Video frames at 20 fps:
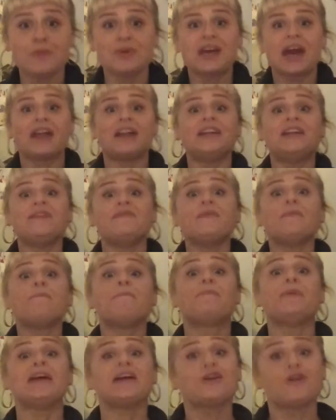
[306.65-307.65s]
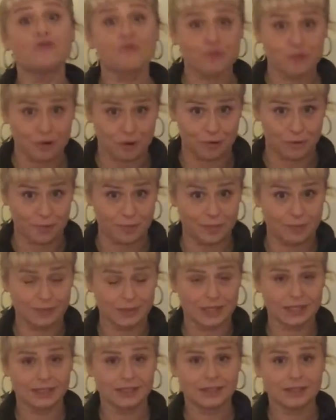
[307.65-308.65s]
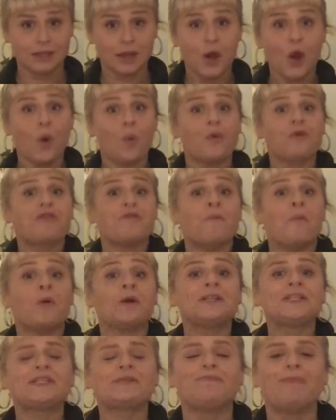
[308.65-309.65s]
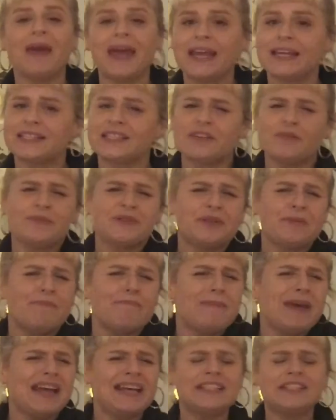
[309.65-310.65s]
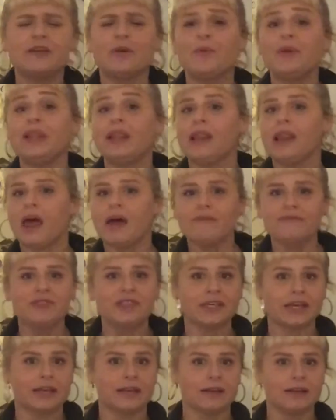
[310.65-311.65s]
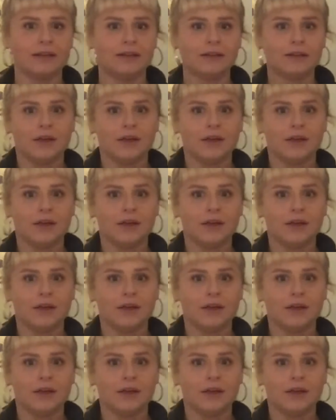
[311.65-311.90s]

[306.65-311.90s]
We got an even bigger room with more space. It was amazing. We loved it.